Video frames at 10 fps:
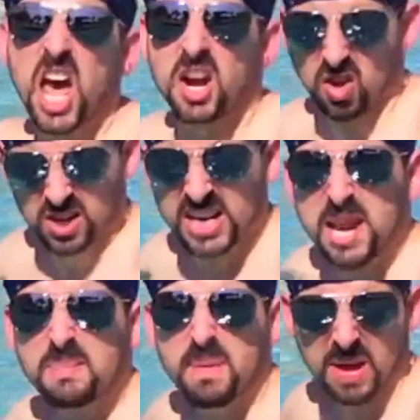gotta hold it in,
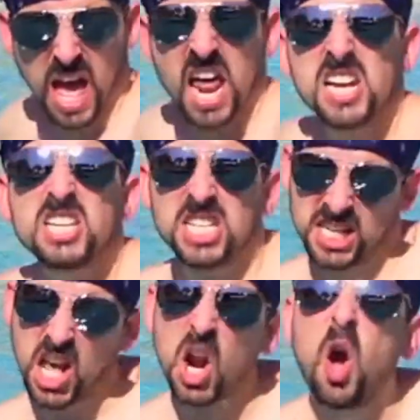my man. You
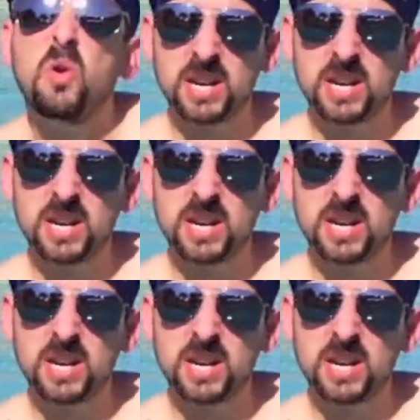gotta hold